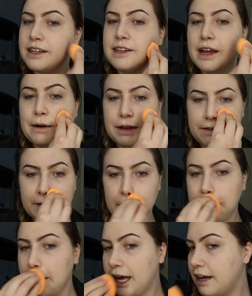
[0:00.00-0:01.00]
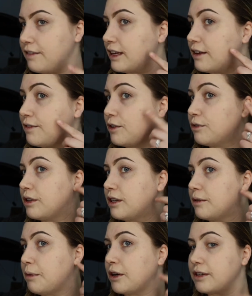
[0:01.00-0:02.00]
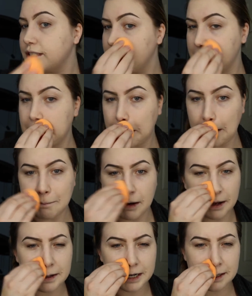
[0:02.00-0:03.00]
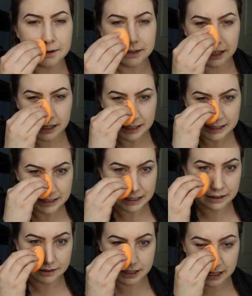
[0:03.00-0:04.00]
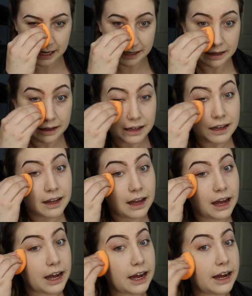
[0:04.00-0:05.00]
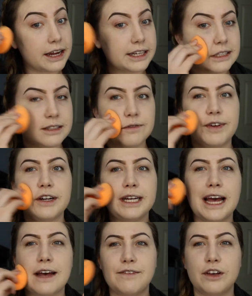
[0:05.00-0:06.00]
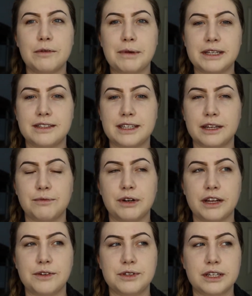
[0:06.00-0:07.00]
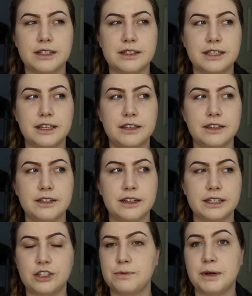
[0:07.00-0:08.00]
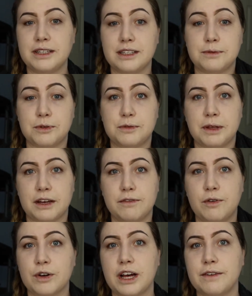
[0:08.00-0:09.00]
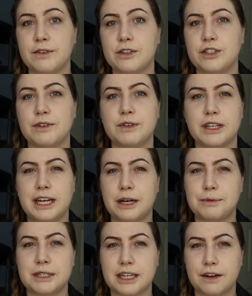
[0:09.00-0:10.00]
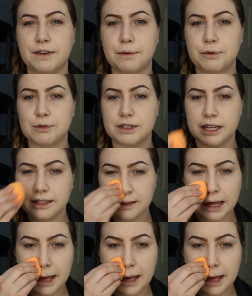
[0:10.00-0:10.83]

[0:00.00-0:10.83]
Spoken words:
Now, even though I have like a few little marks here, I'm not going to use any concealer today. It's very heavy on my skin when I use a concealer, just because it's supposed to be like a full coverage. It really helps to cover up those things.